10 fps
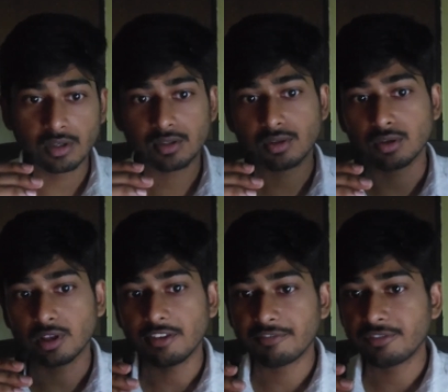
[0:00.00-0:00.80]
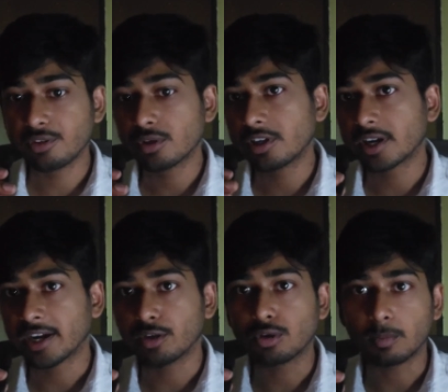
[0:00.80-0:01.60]
So if you are
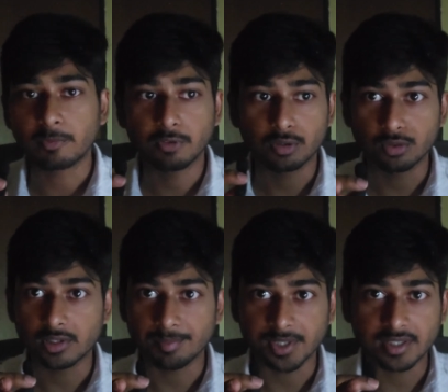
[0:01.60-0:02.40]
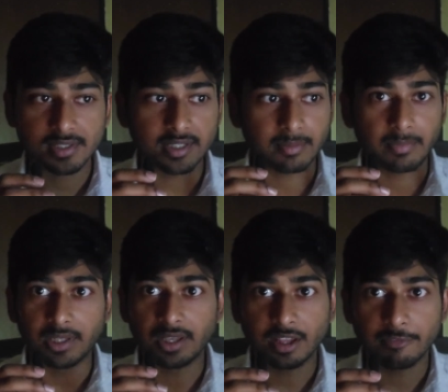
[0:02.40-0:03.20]
trying to opt for those subjects, then
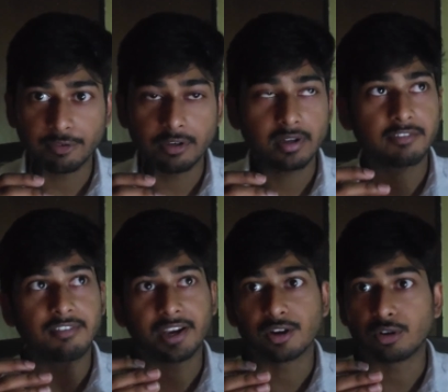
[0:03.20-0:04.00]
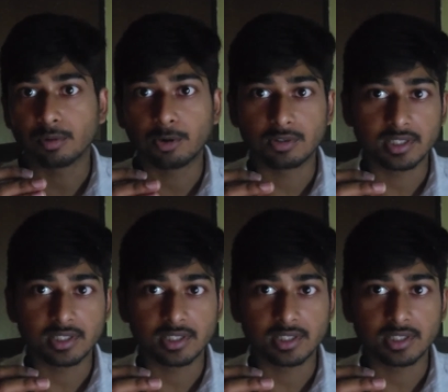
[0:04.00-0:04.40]
be careful, find out about